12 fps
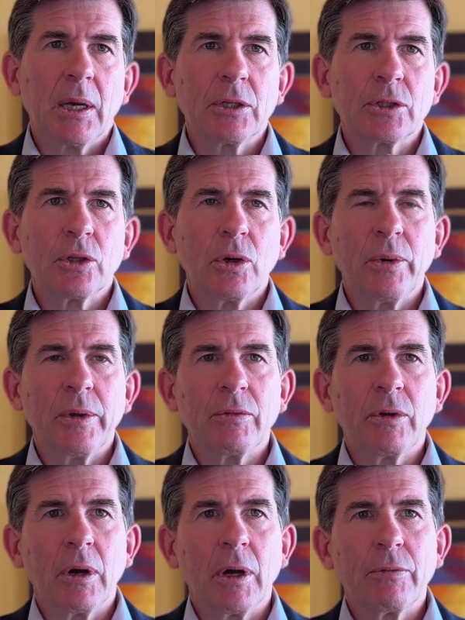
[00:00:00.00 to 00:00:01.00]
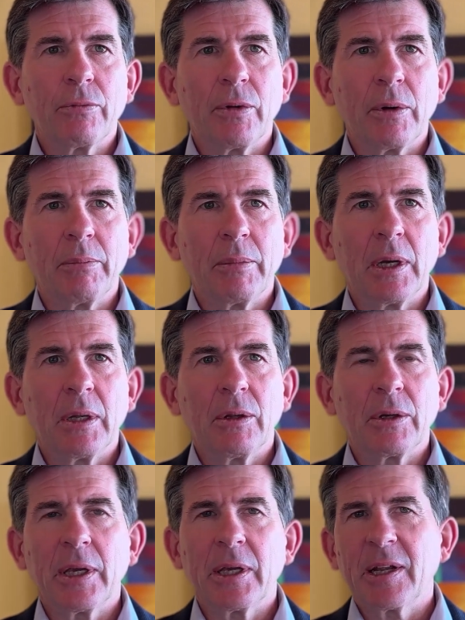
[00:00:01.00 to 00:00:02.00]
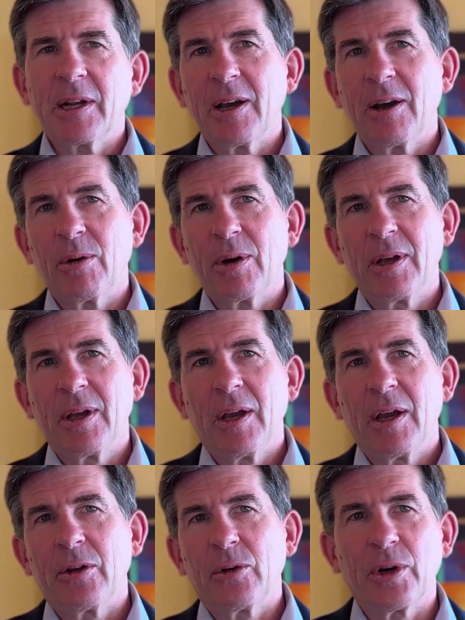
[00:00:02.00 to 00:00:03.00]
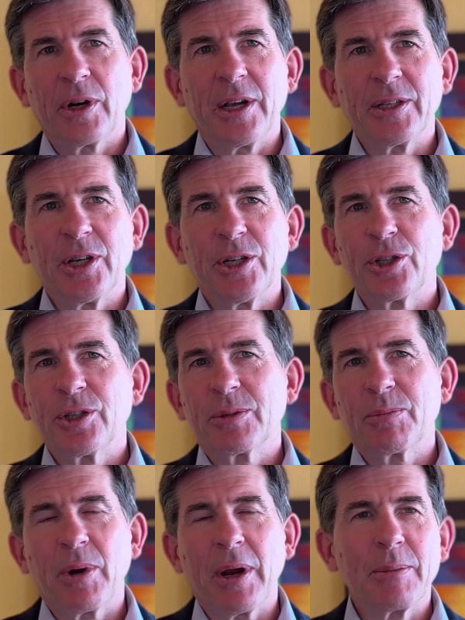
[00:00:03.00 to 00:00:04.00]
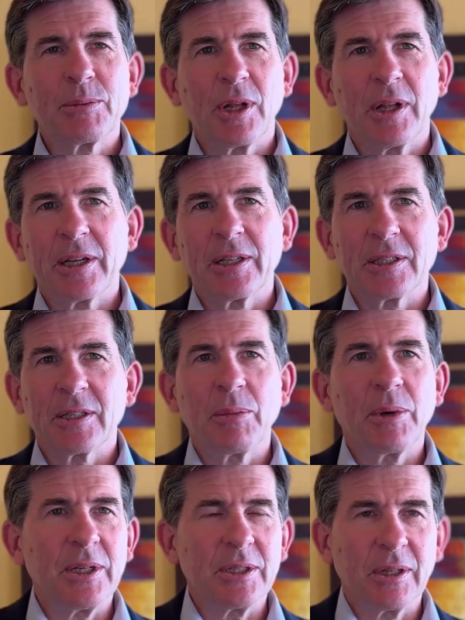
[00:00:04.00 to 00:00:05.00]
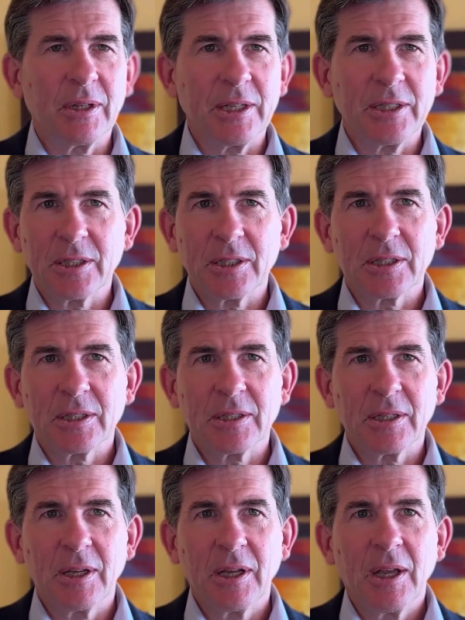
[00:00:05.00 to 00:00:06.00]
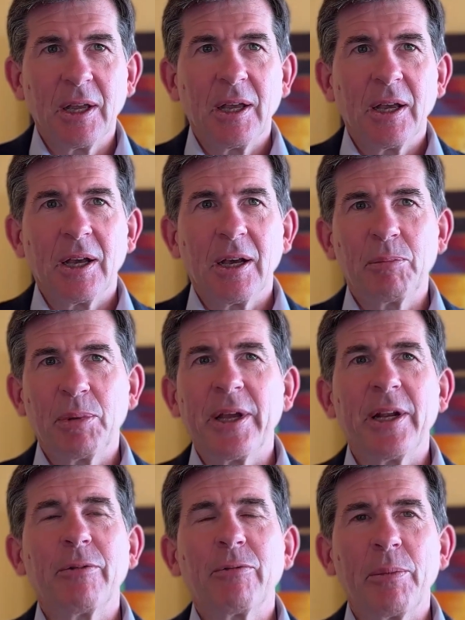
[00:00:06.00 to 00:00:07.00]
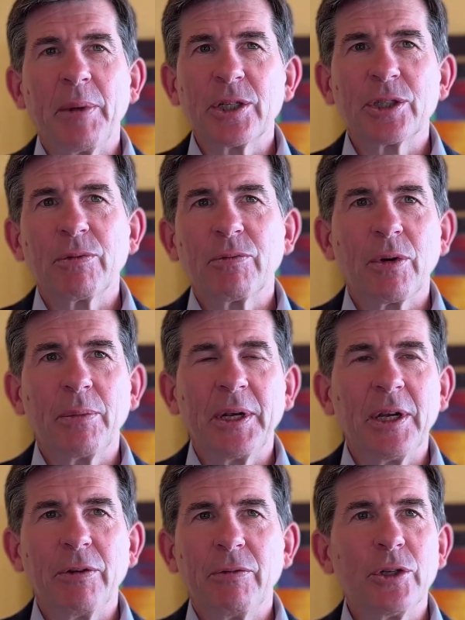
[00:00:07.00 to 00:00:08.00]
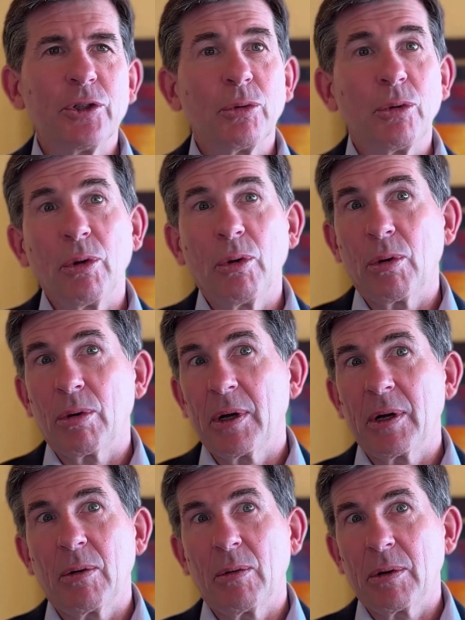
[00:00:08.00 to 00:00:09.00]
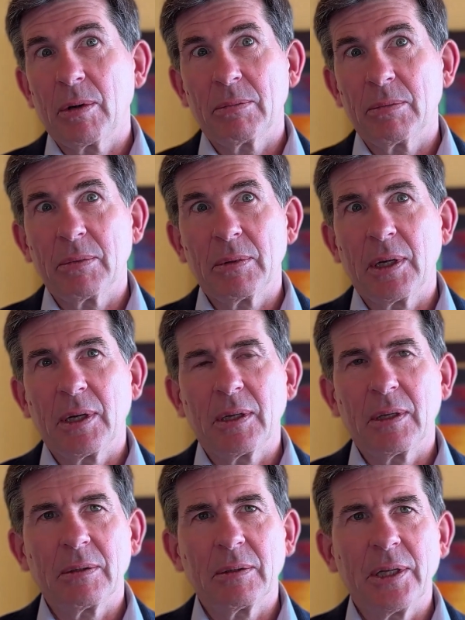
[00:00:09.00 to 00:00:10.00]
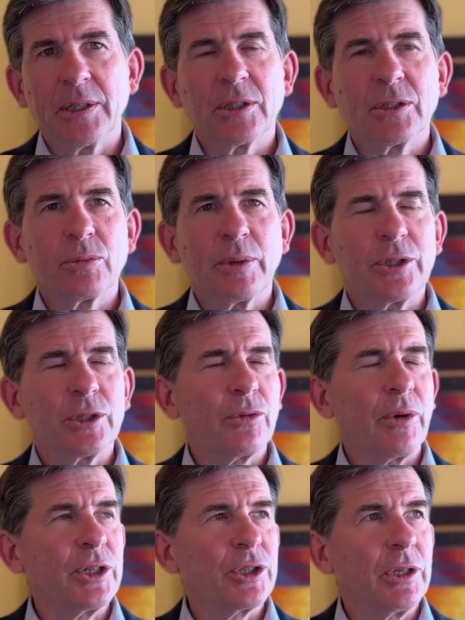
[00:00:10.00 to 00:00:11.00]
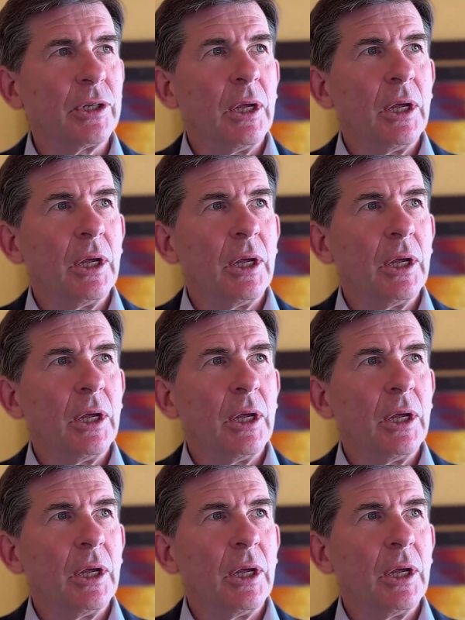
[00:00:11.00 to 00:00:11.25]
So we've gone from looking at how an organization has perhaps collected somebody's license plate information from an individual or a license registration